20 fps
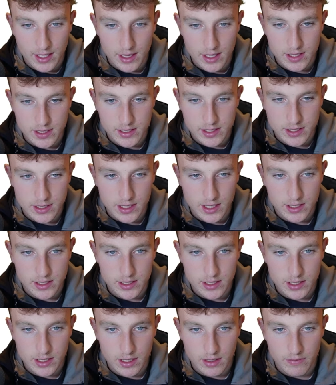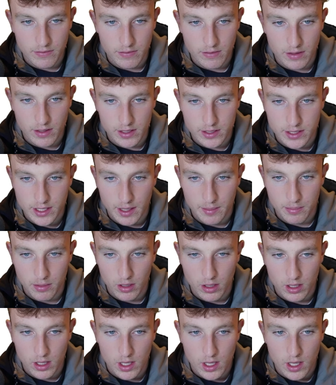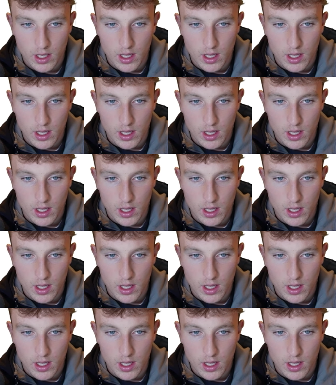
let's look for example.